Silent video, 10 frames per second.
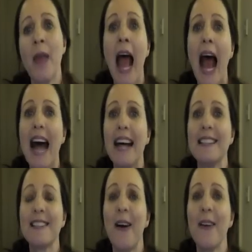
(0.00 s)

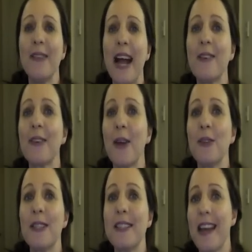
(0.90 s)
And I'm now
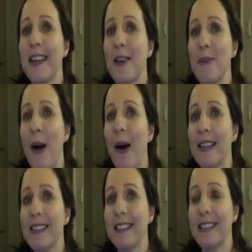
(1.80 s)
going to take you
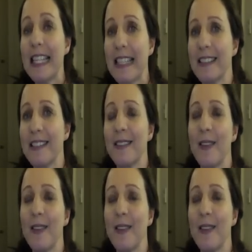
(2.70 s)
behind the scenes